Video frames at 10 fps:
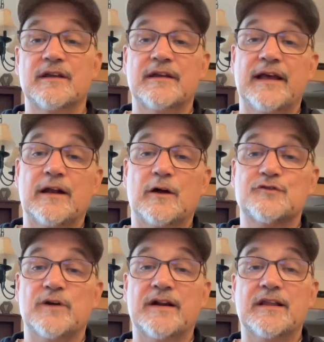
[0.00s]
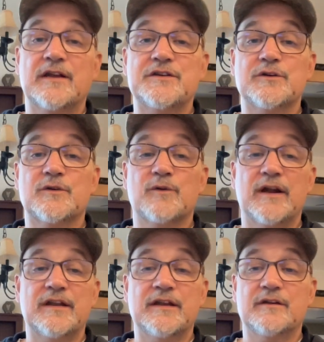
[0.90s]
and I'll try to get to your
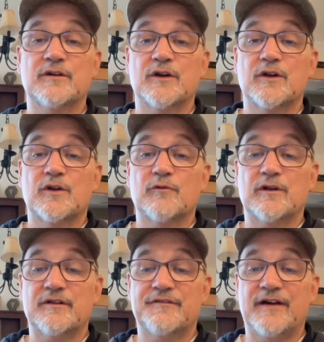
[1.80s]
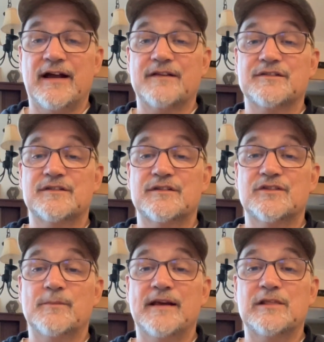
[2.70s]
grading really fast.
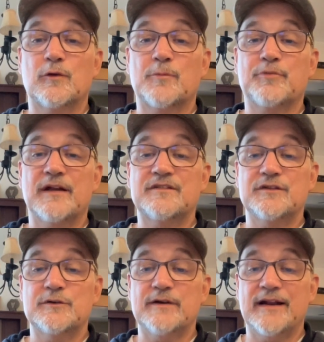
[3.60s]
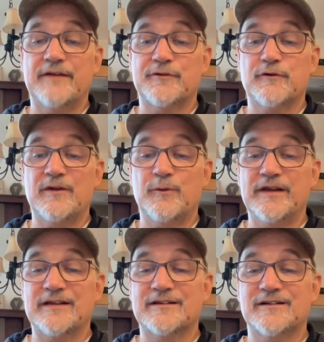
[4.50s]
So may the Lord bless you and have a great
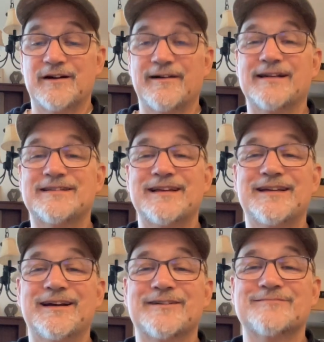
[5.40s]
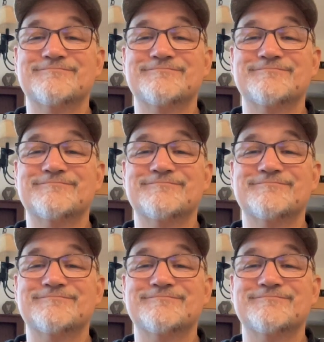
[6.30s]
week. All right, take care.